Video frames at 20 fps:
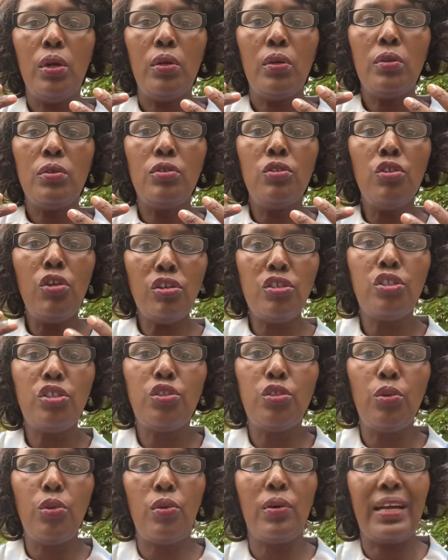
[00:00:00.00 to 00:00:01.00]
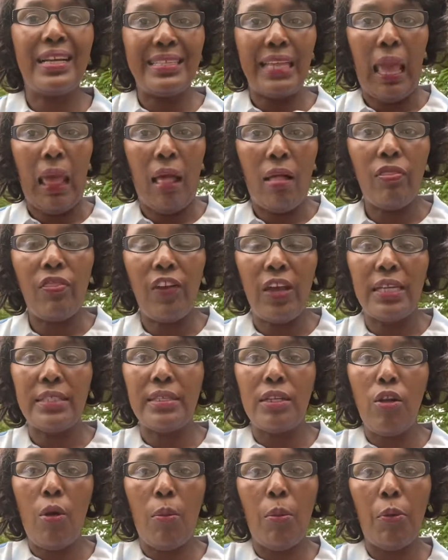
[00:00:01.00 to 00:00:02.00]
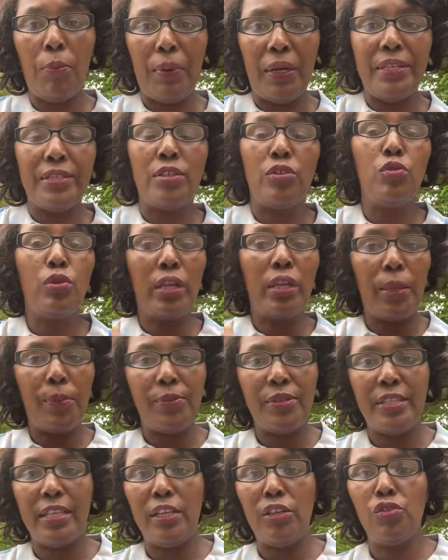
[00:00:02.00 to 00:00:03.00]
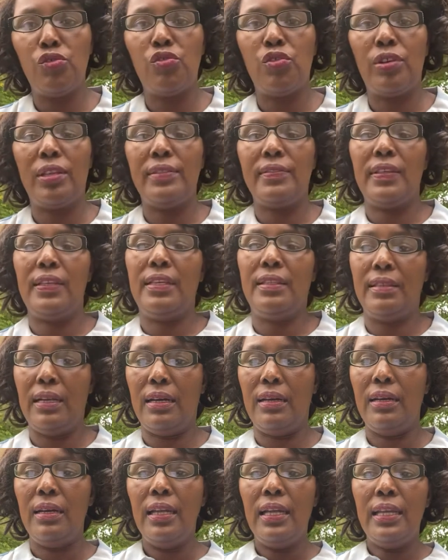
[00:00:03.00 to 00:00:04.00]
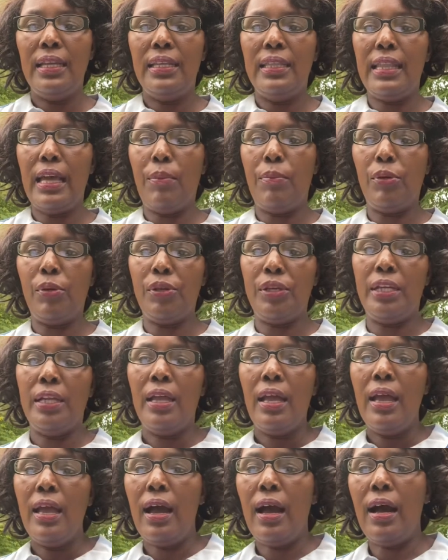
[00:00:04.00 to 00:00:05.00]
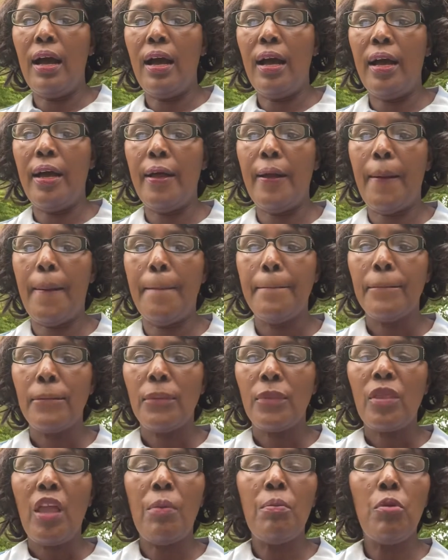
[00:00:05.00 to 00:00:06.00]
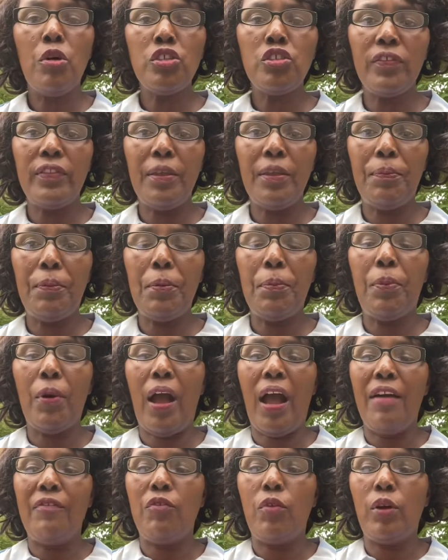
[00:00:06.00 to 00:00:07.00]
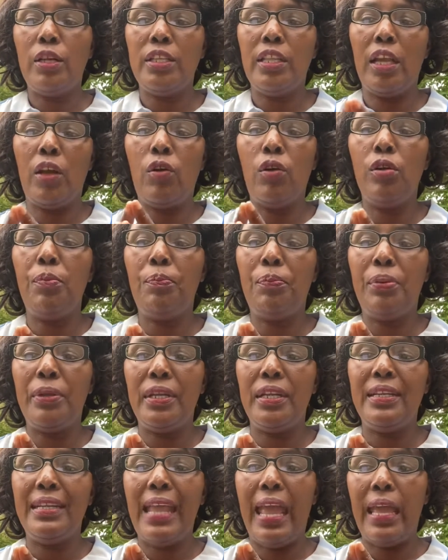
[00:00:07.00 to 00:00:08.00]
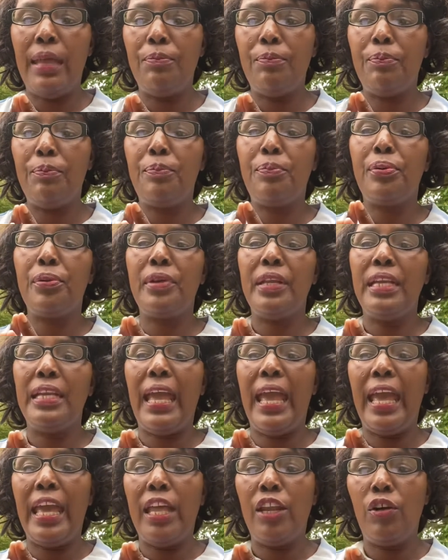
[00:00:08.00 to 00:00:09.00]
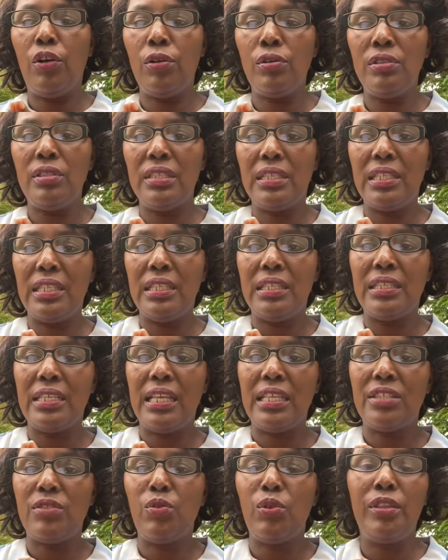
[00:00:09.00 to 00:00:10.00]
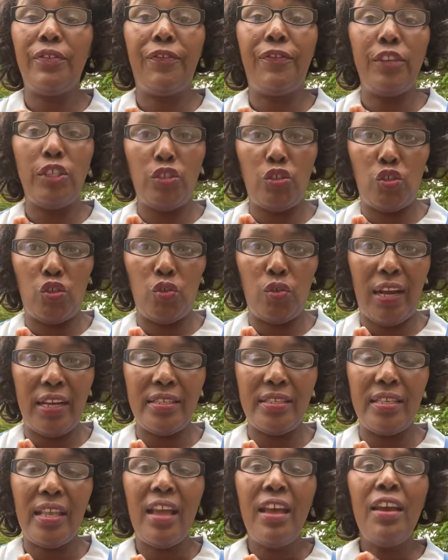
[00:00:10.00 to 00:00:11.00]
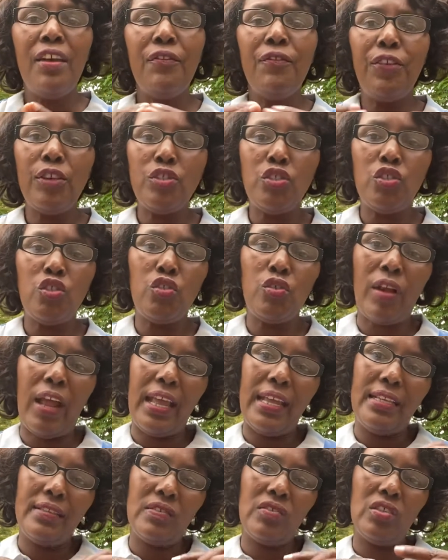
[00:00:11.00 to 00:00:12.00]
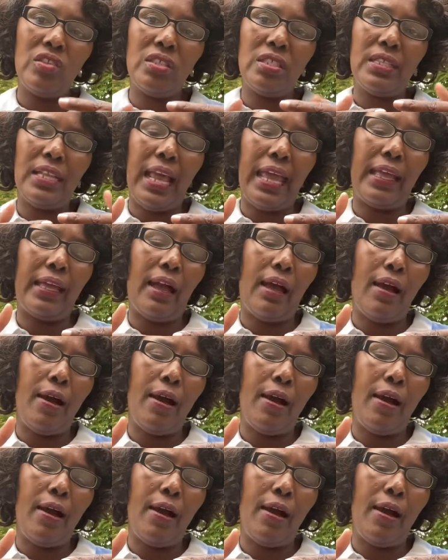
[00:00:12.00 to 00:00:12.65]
not to look as healthy as a normal person who keeps the nutrients in their body. Most of the people have what they call preanal diseases with fistulas. Fistula is just like